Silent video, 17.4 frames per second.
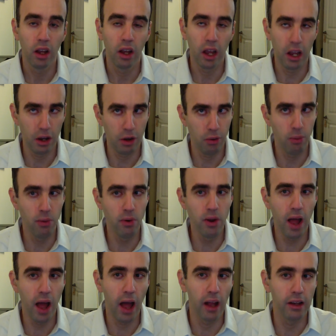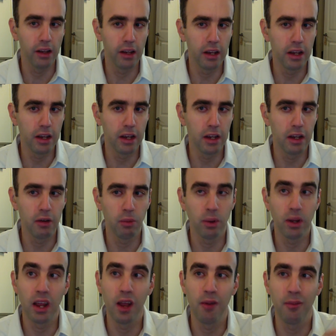And through that, he
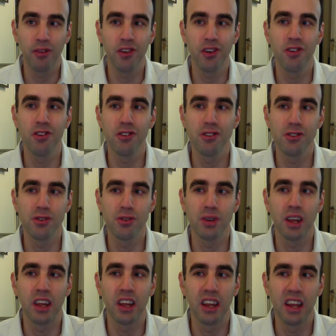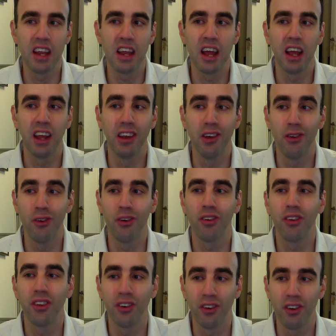was able to see a
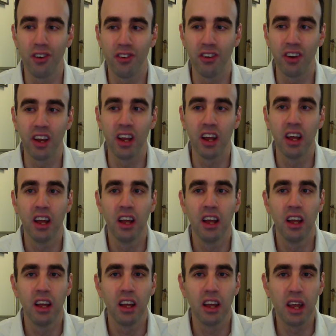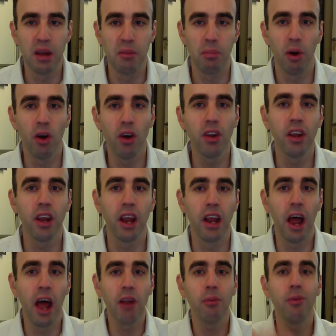neurosurgeon in person.
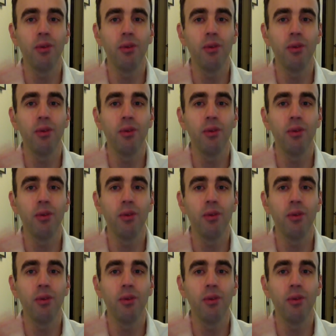And that's